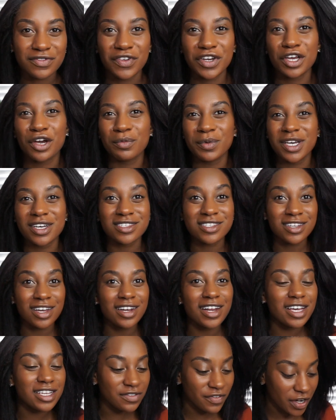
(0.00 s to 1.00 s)
video, because
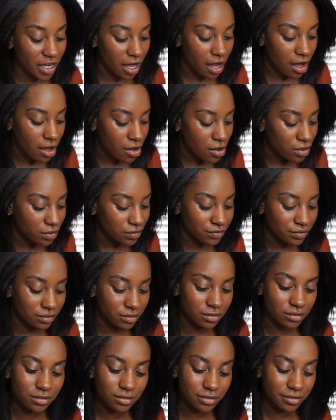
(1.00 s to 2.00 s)
Sunday's video,
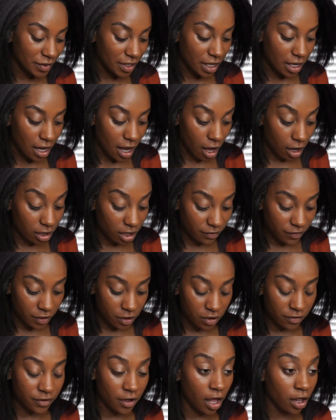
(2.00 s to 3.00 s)
I don't even
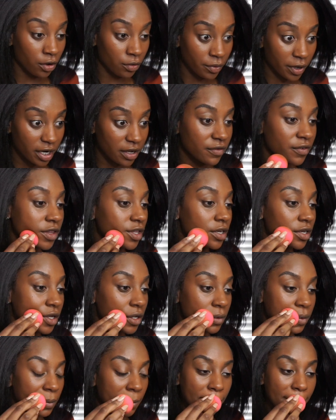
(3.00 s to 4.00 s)
know if y'all are ready for the
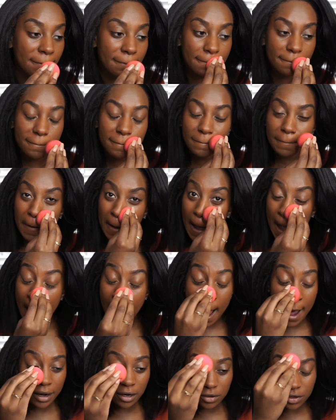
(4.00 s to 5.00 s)
tea.
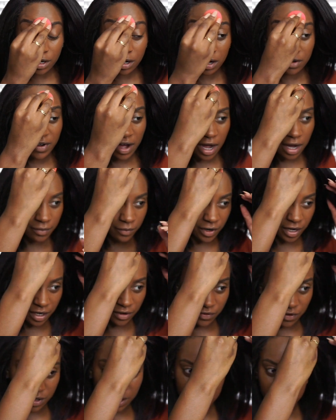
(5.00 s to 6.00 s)
I don't know if I'm ready
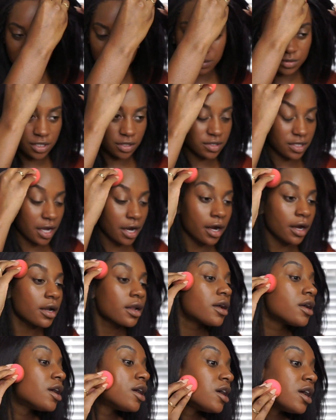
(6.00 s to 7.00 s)
for the tea. I'm so scared.
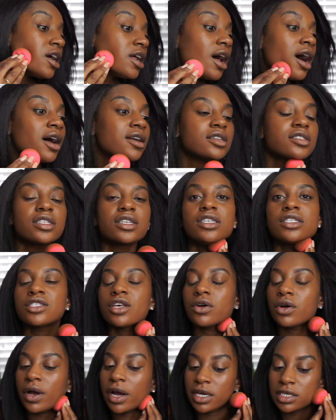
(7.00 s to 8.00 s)
And honestly, it's so
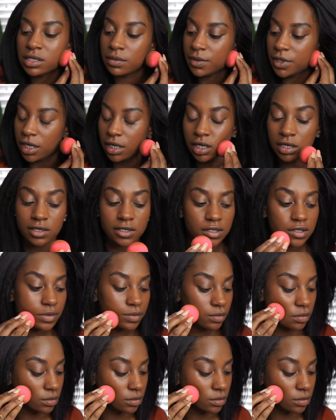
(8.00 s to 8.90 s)
crazy because